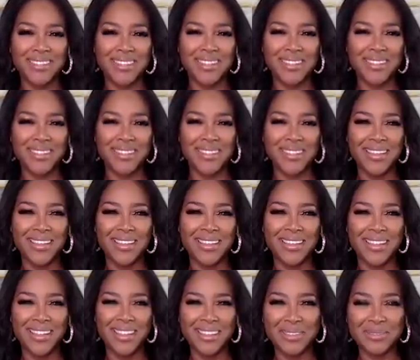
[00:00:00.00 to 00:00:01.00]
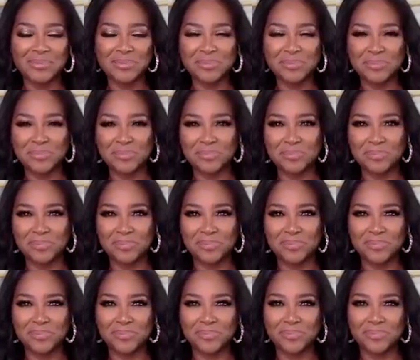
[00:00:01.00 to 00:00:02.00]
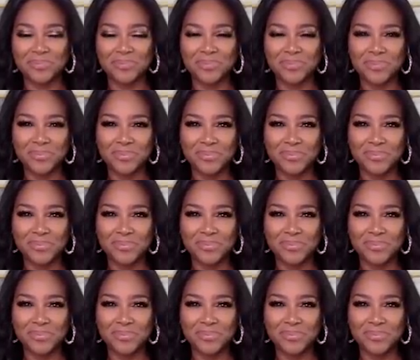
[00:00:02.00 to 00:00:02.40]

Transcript: [no speech]